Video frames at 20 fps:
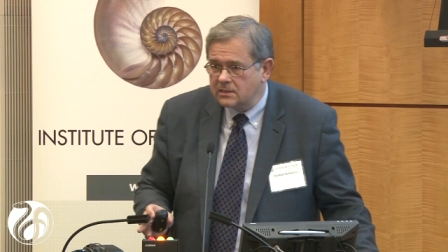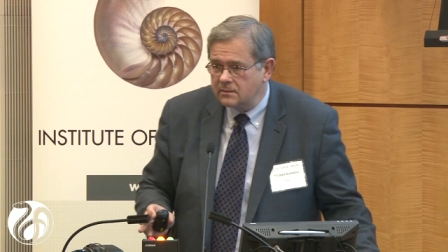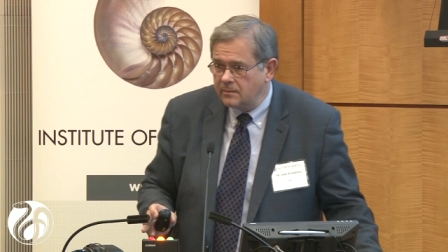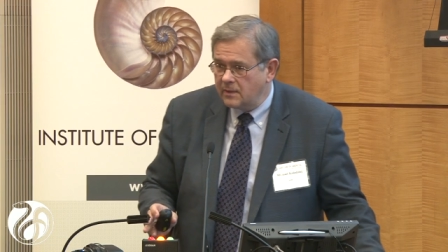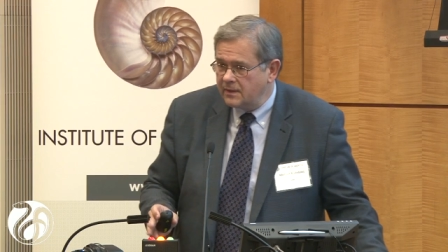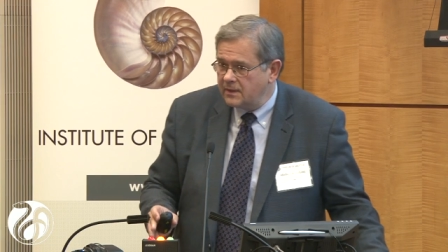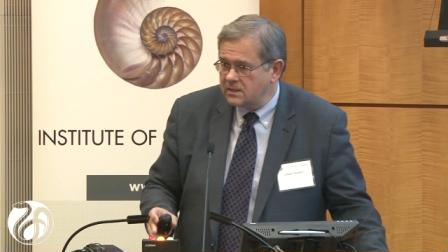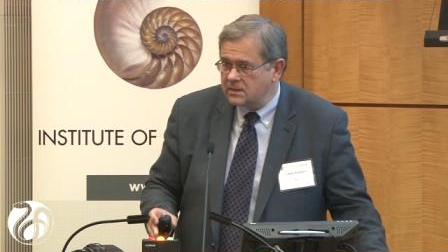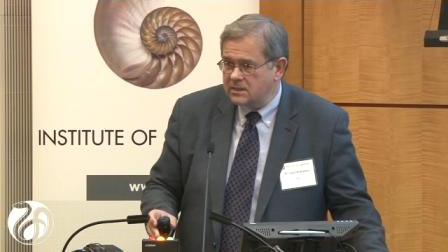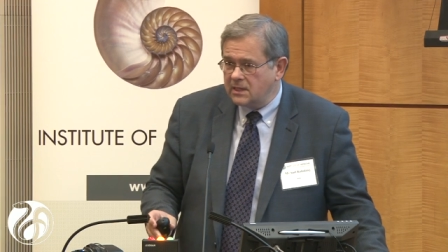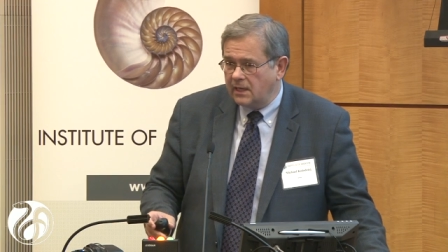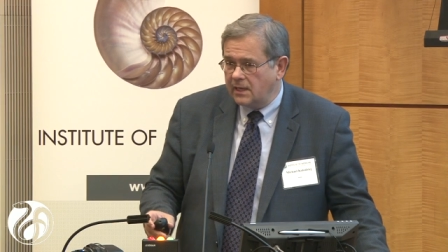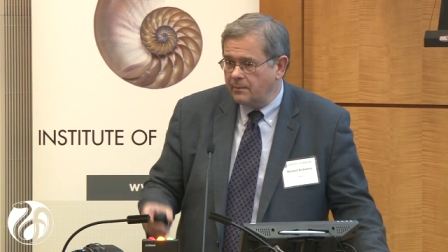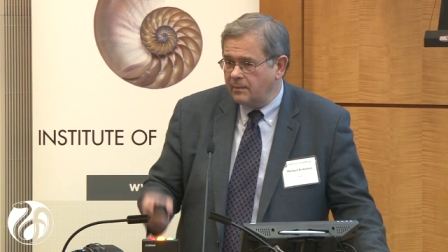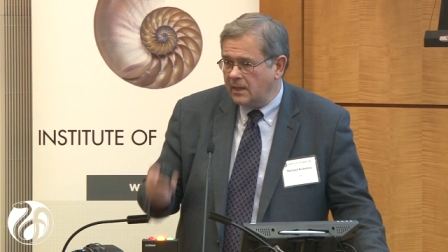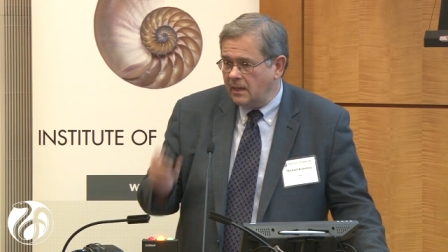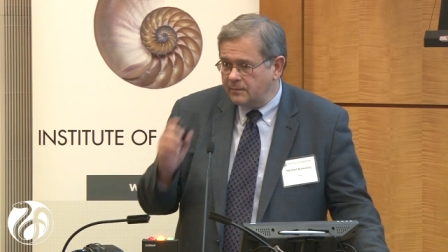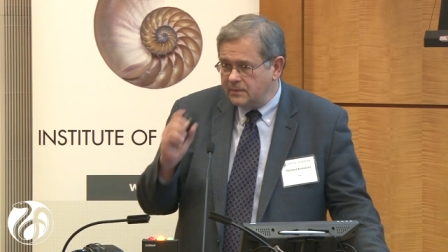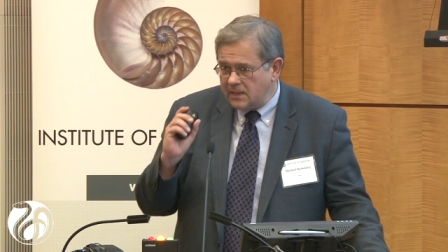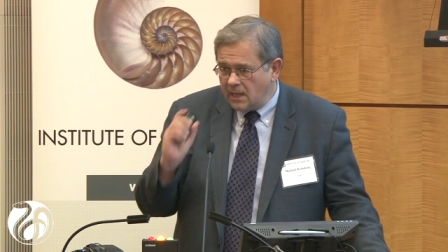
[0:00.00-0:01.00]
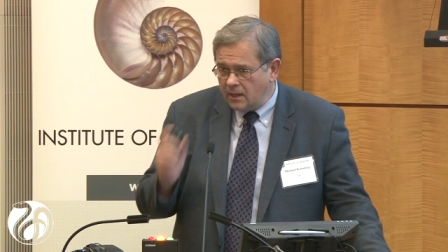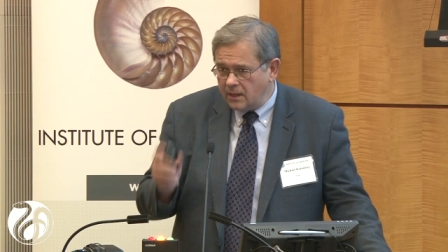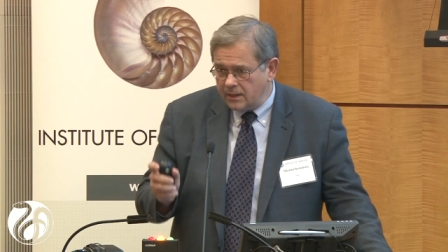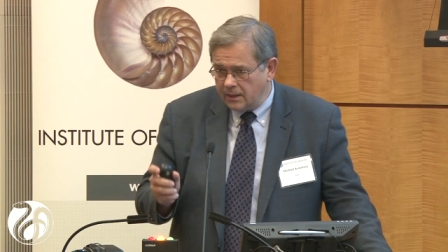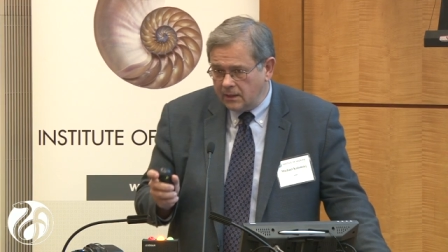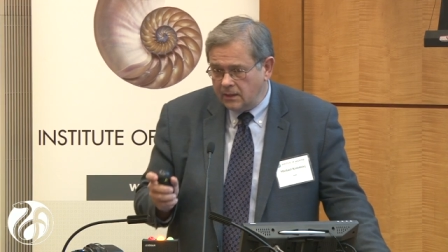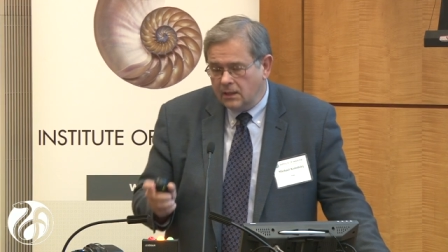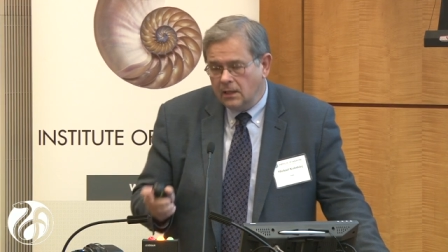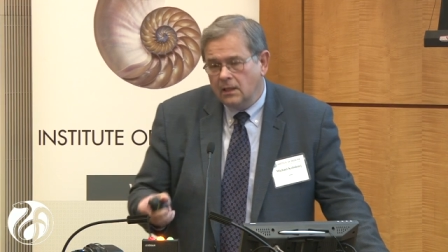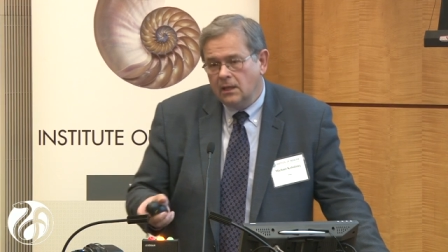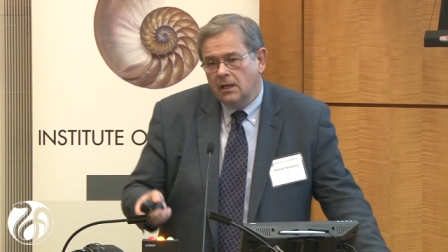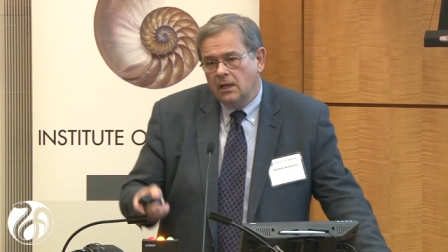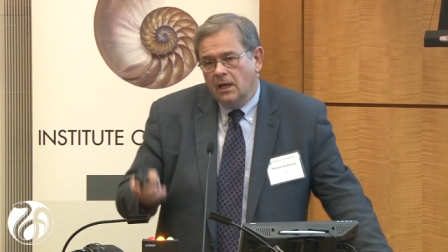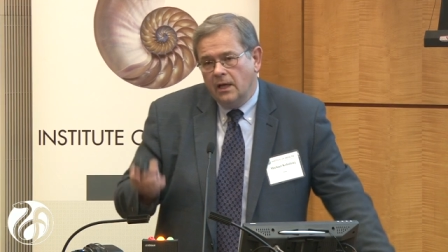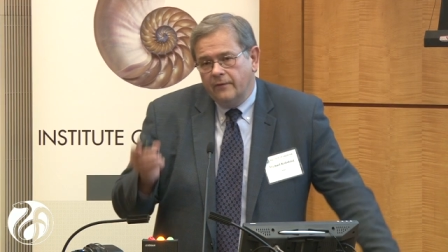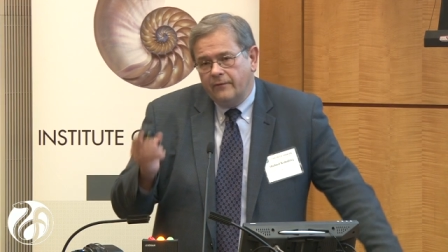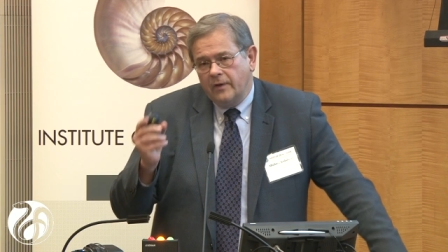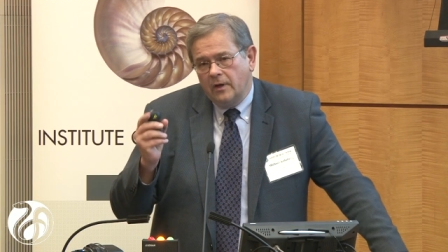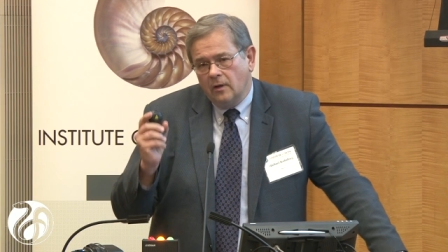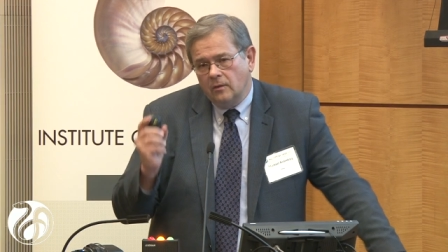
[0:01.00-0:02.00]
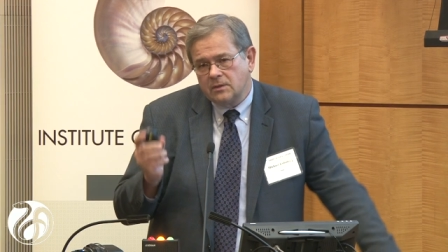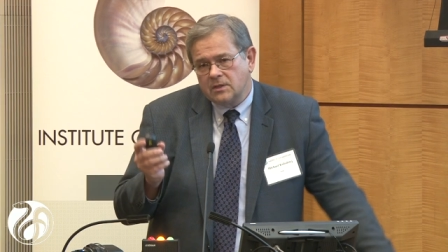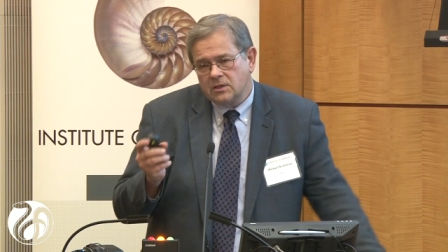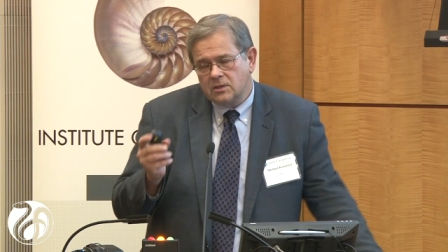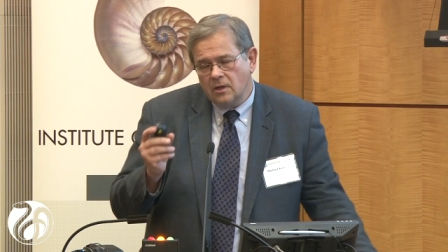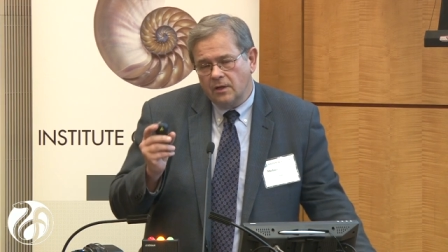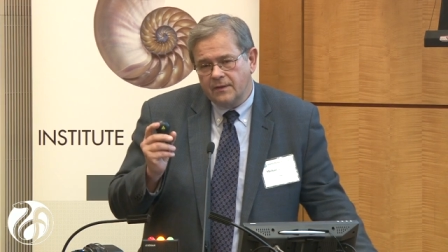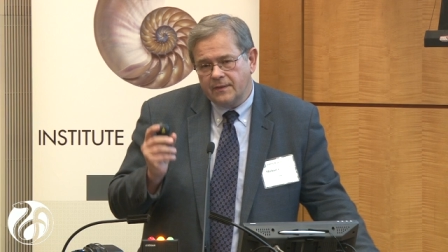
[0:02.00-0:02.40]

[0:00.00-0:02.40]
of the study, but I'm telling you, if we don't start